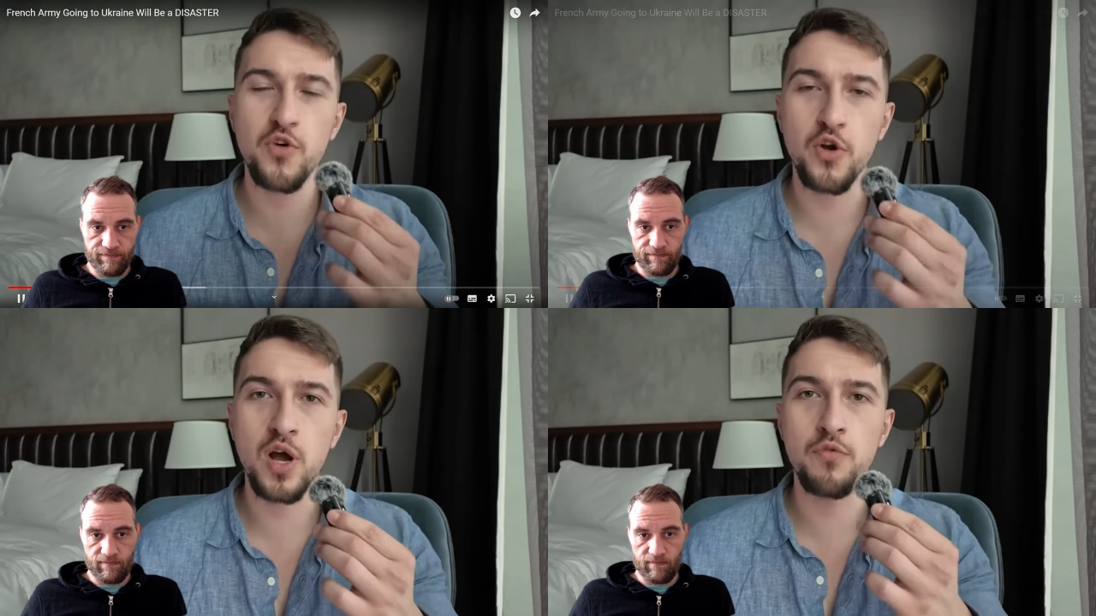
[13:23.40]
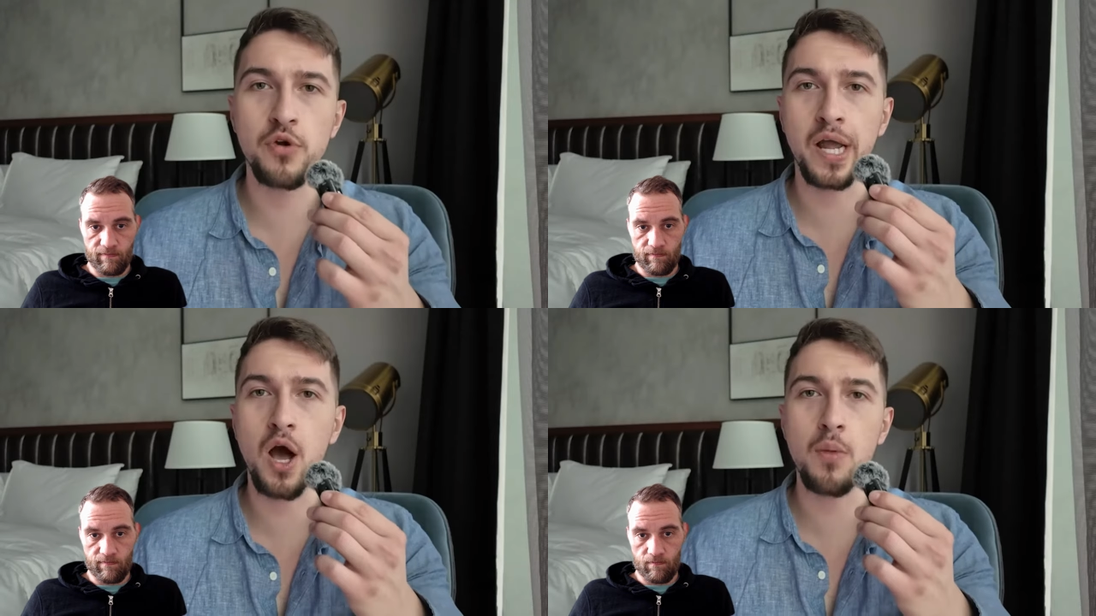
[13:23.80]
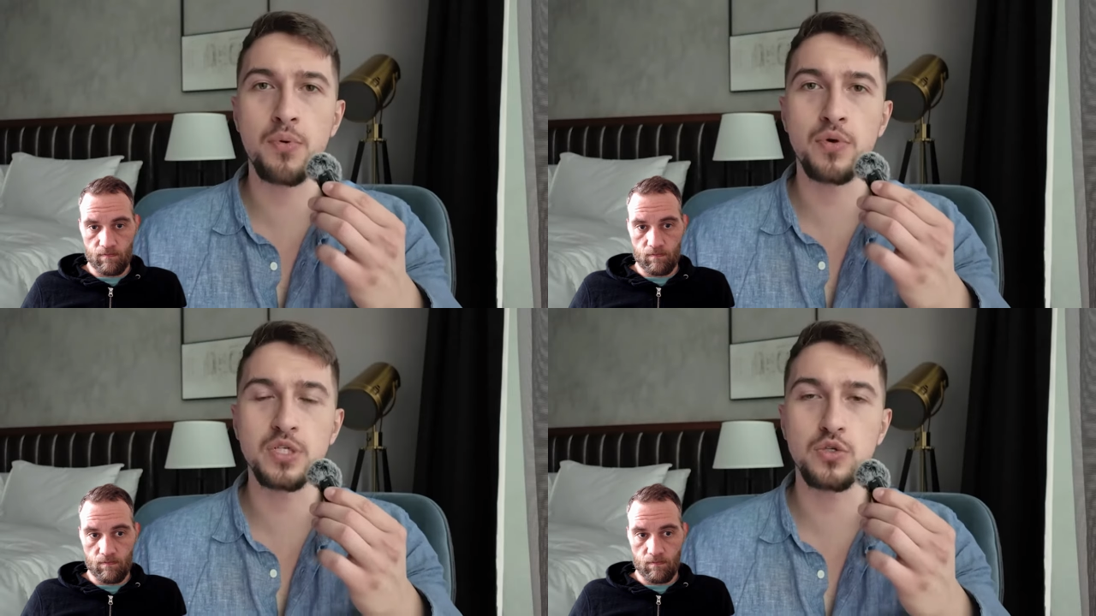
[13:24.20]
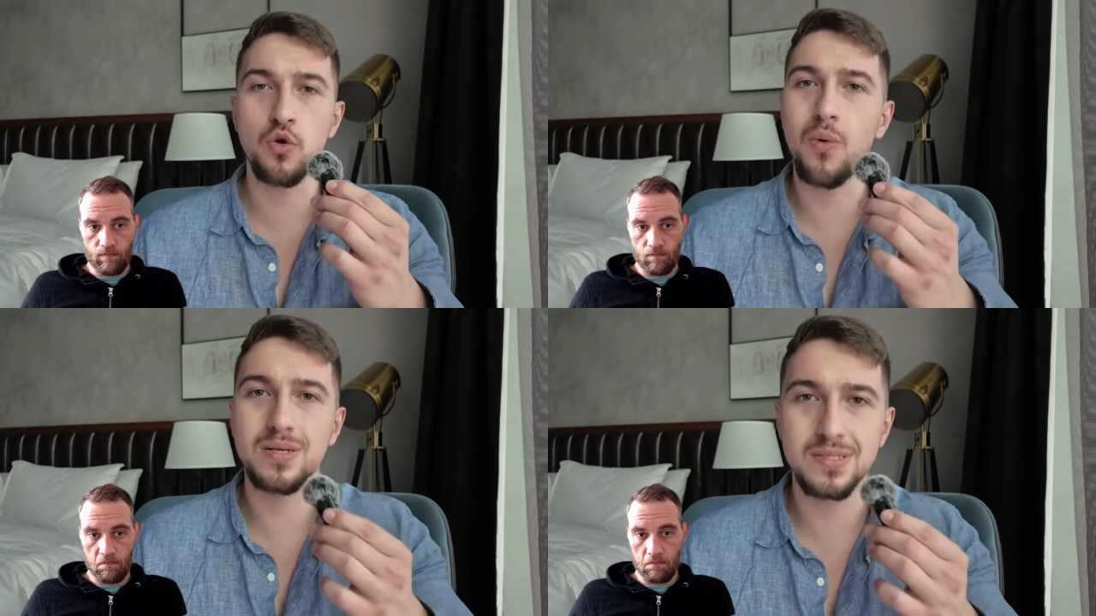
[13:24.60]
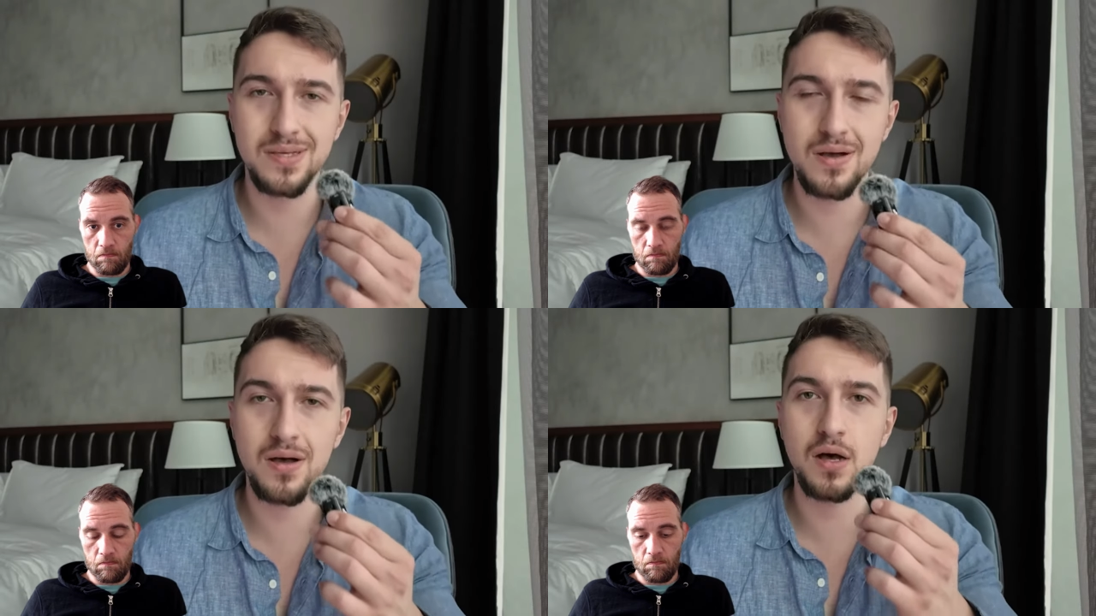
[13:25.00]
Speaker 1: Before covering Operation
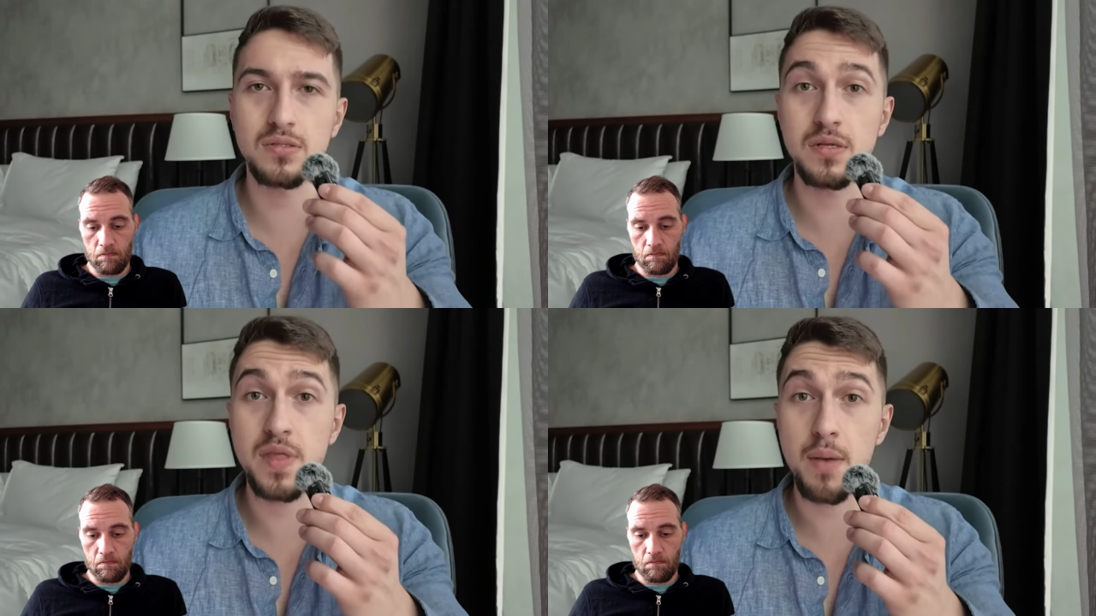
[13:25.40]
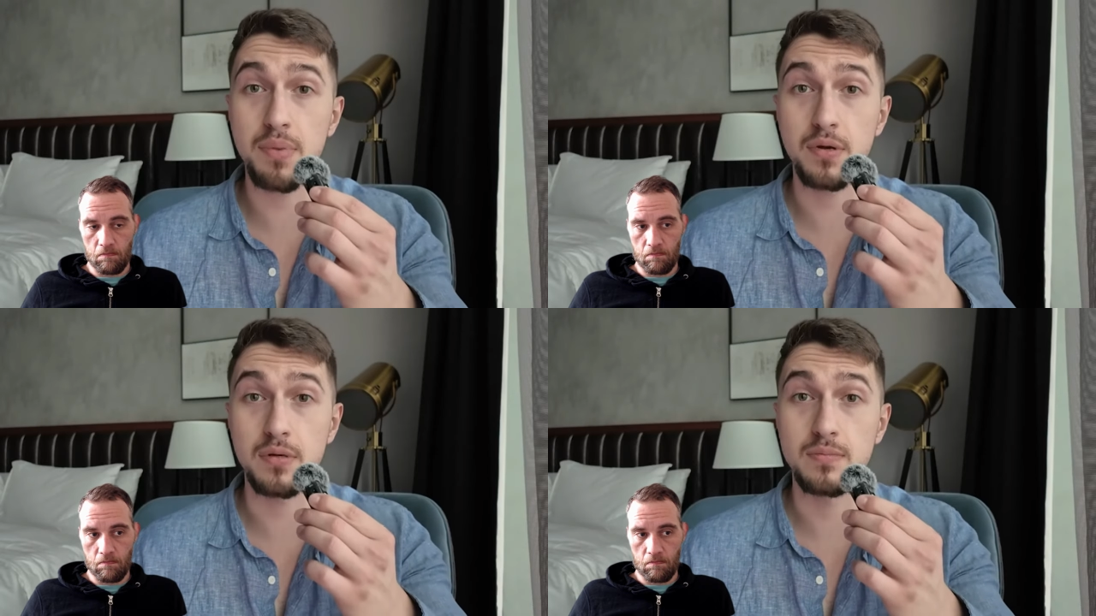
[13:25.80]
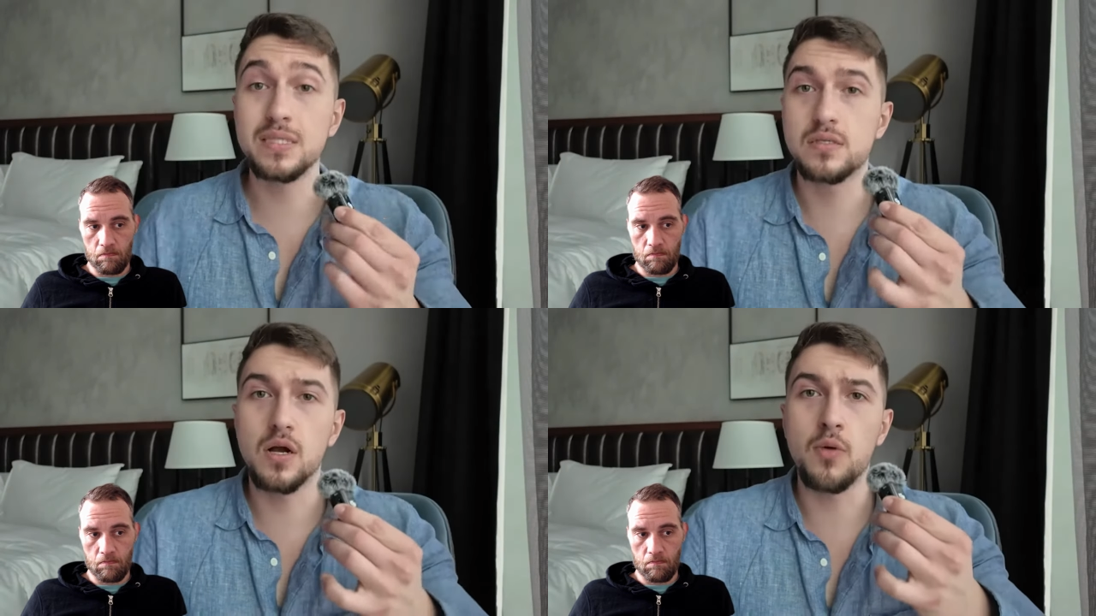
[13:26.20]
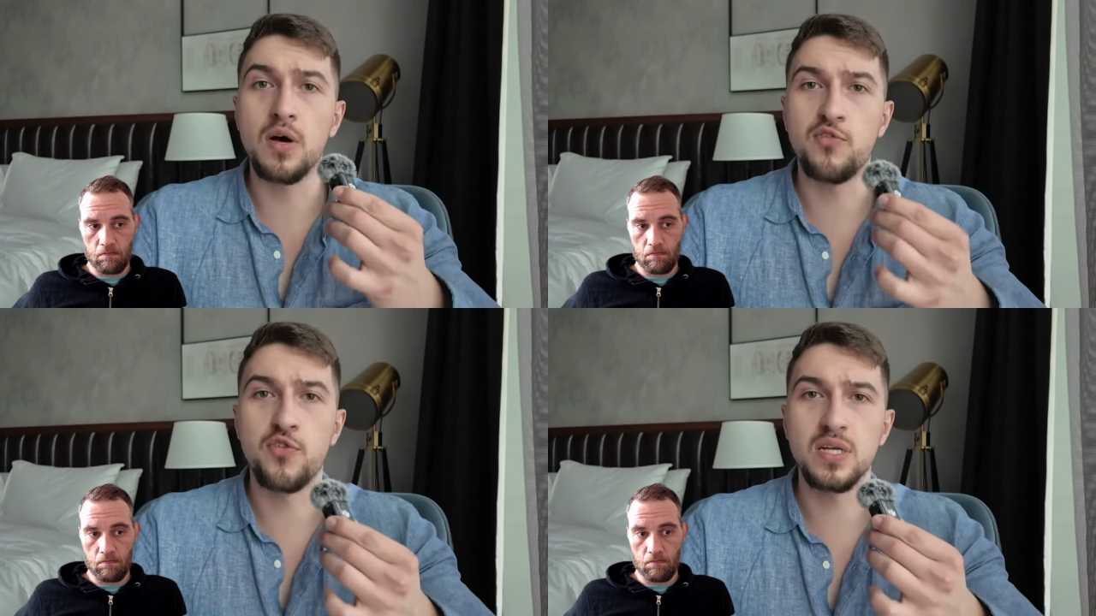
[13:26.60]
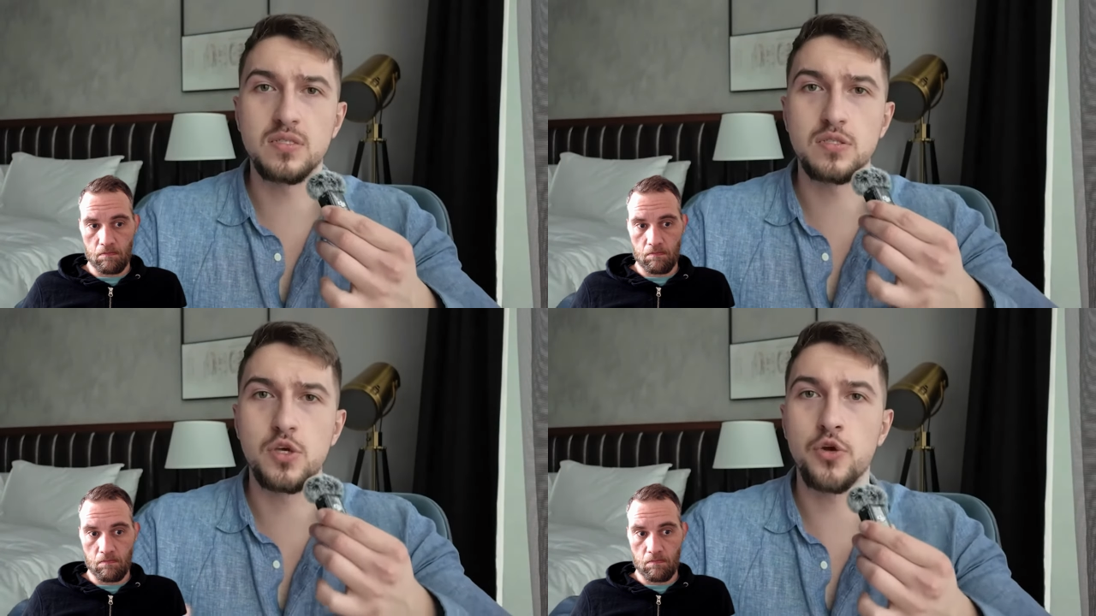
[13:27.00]
Croissant on the Dnieper, let's talk about
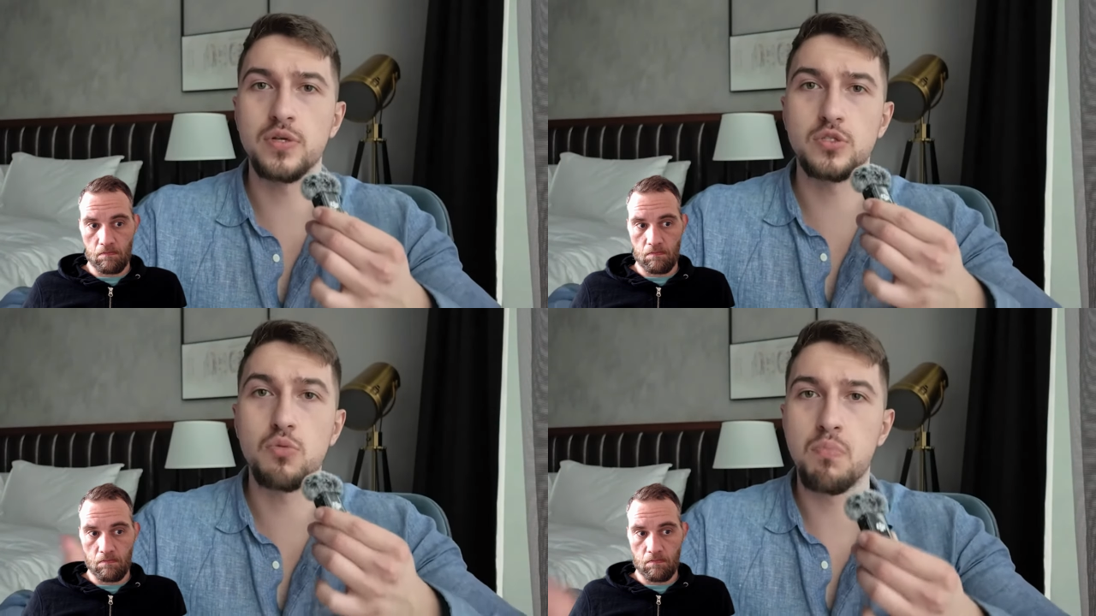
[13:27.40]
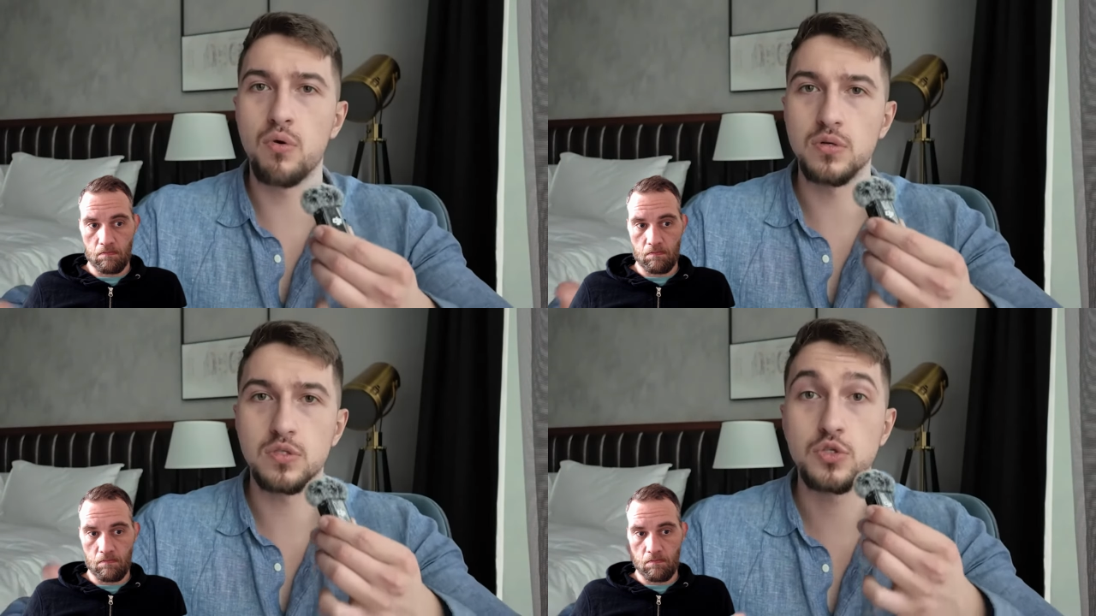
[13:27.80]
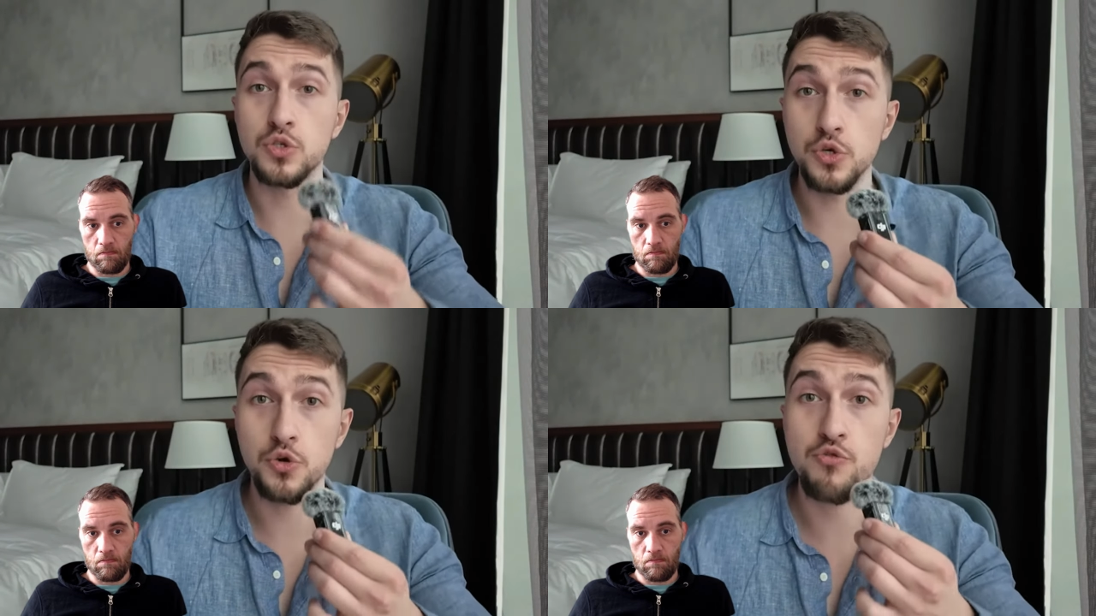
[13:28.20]
France's current support to